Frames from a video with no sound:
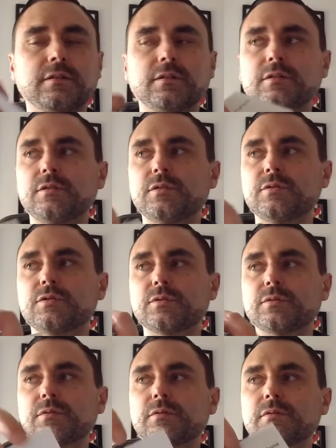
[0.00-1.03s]

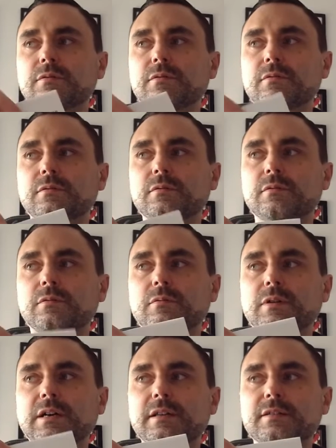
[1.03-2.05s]
usual
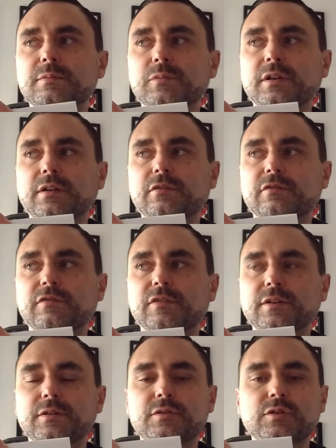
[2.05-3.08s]
wireless
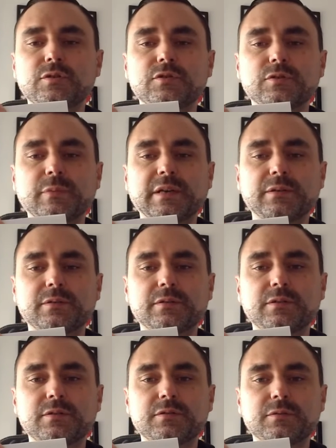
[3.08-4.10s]
microphone, user
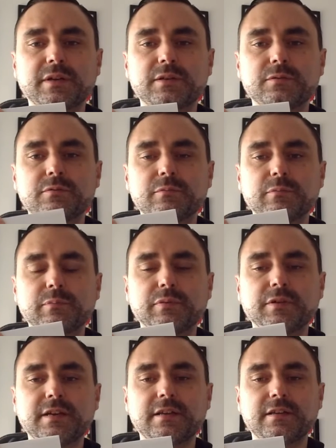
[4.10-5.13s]
manual,
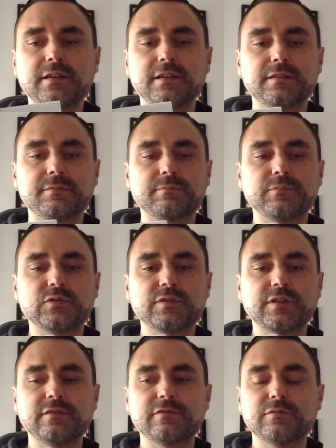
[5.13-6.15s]
pretty
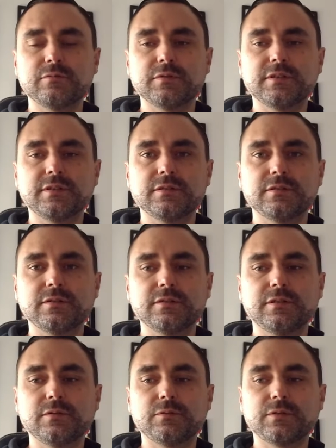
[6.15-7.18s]
straightforward
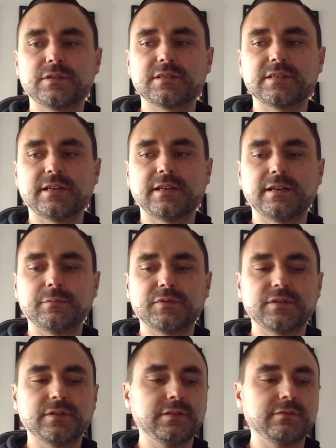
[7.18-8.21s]
in order to set it up,
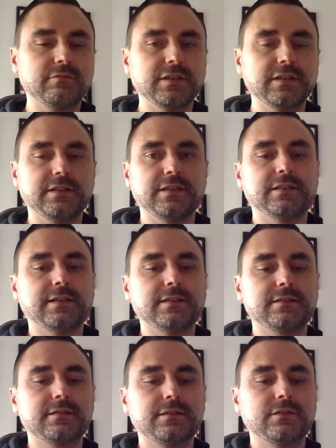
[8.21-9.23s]
so didn't really need that,
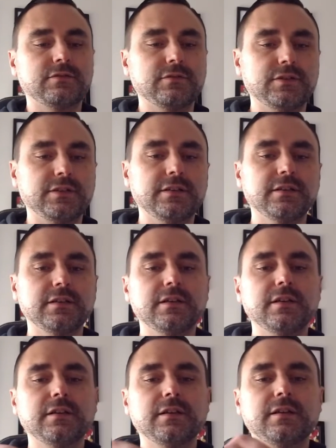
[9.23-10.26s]
so that's fine.
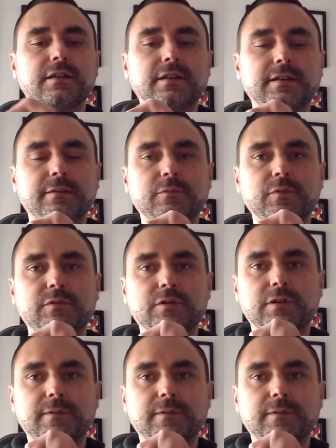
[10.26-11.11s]
We've got